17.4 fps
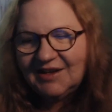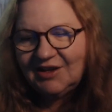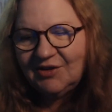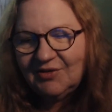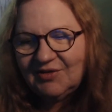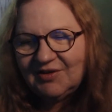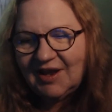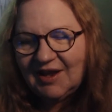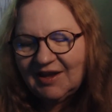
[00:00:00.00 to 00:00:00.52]

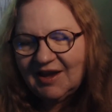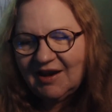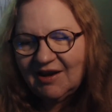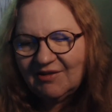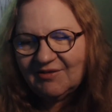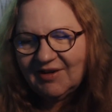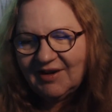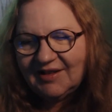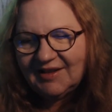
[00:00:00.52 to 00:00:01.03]
You take
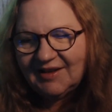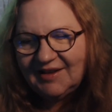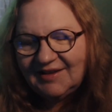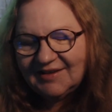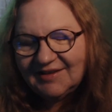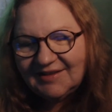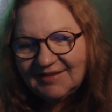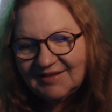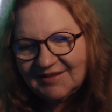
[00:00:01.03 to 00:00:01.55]
care, Raleigh.
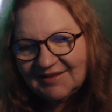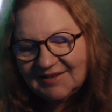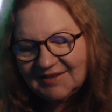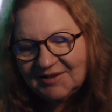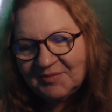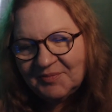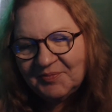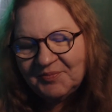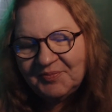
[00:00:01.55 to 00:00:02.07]

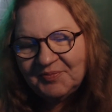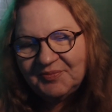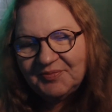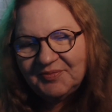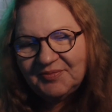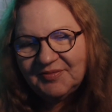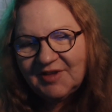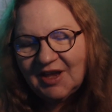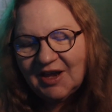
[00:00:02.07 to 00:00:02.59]

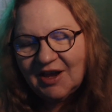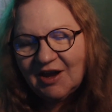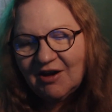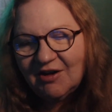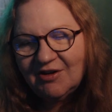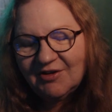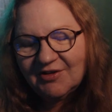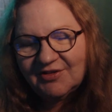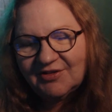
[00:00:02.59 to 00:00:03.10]
Take care
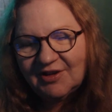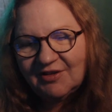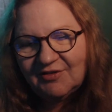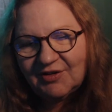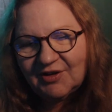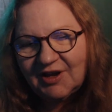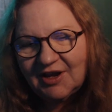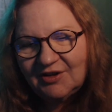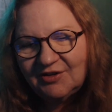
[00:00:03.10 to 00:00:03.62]
of yourself,
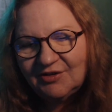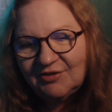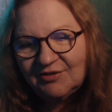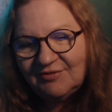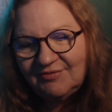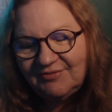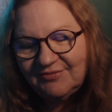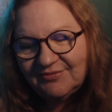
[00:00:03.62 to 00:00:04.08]
okay, dude?